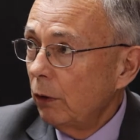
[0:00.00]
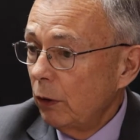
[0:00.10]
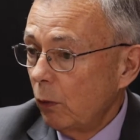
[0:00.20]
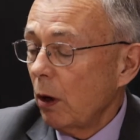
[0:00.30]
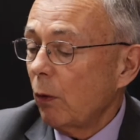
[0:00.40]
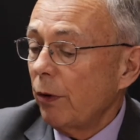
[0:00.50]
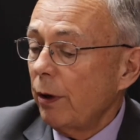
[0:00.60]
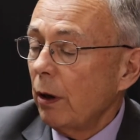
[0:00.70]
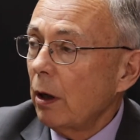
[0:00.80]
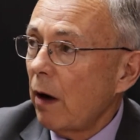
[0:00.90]
to work with
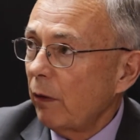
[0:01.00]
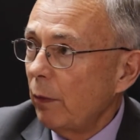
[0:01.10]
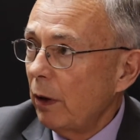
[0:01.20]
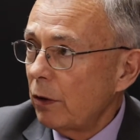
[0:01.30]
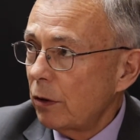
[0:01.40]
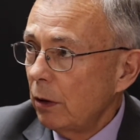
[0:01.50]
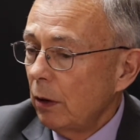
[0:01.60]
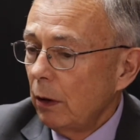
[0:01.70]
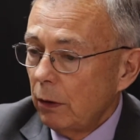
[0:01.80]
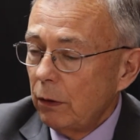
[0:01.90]
their governments
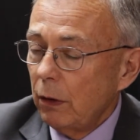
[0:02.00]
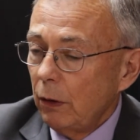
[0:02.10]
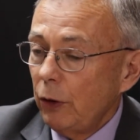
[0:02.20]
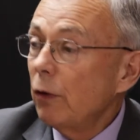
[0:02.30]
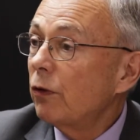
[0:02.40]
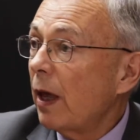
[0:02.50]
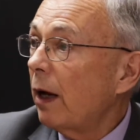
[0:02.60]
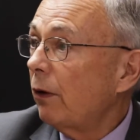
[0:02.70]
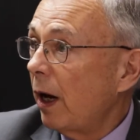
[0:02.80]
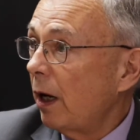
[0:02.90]
to use
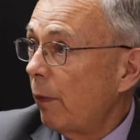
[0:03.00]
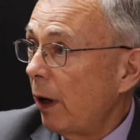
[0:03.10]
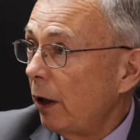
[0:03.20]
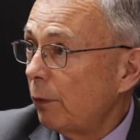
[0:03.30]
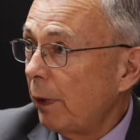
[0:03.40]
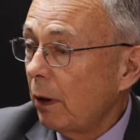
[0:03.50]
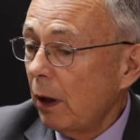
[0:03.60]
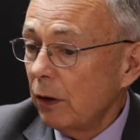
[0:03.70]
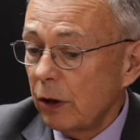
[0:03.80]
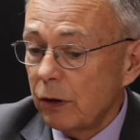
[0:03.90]
that database,
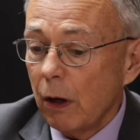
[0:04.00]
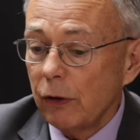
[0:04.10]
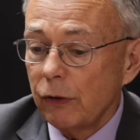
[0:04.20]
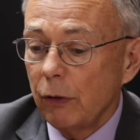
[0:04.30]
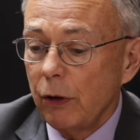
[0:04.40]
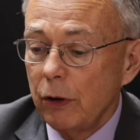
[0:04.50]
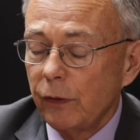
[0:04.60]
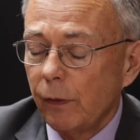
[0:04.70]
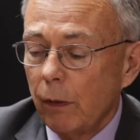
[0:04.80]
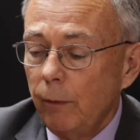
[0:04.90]
because it's also
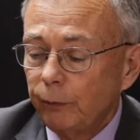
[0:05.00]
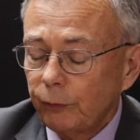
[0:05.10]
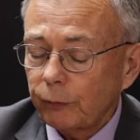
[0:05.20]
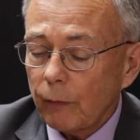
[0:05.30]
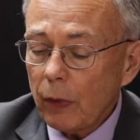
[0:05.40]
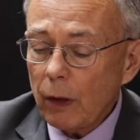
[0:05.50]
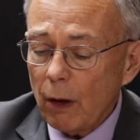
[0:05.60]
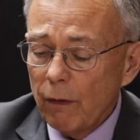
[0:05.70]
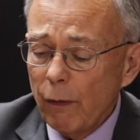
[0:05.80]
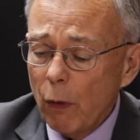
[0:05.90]
useful
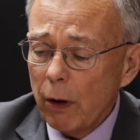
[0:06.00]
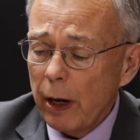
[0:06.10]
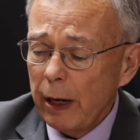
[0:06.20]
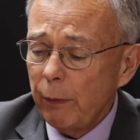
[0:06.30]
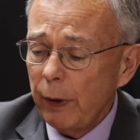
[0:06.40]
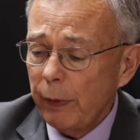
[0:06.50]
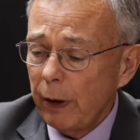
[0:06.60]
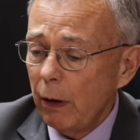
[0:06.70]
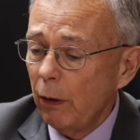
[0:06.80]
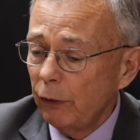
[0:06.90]
for
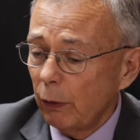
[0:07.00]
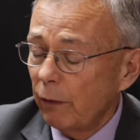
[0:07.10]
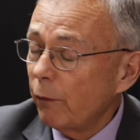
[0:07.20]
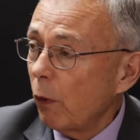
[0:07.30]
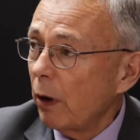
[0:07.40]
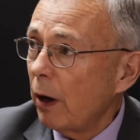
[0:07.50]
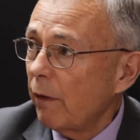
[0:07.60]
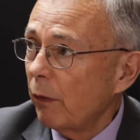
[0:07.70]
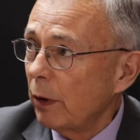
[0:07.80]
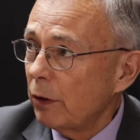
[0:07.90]
NPPOs or foreign
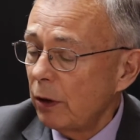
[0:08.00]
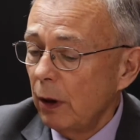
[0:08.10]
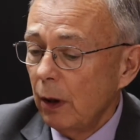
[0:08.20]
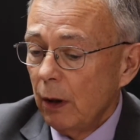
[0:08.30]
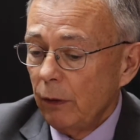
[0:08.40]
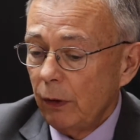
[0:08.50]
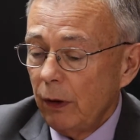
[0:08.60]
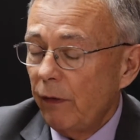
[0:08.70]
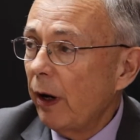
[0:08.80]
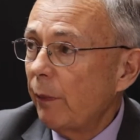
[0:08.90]
governments to
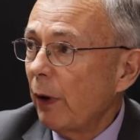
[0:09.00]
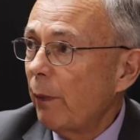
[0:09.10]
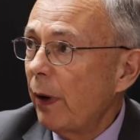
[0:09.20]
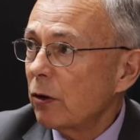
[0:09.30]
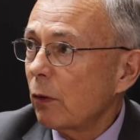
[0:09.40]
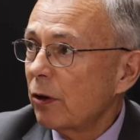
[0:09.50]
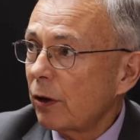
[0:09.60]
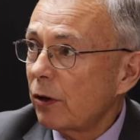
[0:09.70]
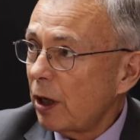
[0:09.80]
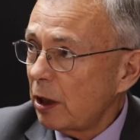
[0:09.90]
develop their pest risk
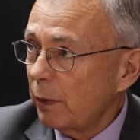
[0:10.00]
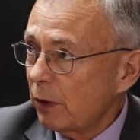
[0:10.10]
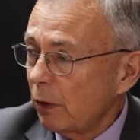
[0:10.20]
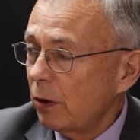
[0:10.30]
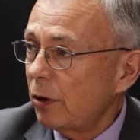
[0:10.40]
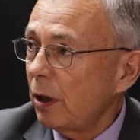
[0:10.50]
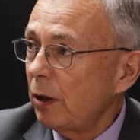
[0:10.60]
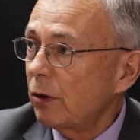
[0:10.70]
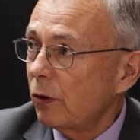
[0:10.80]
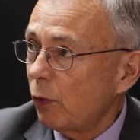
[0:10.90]
assessments on
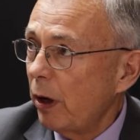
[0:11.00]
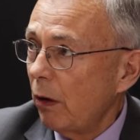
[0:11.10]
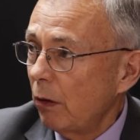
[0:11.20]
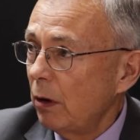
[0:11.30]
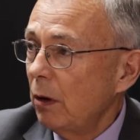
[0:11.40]
seeds as well.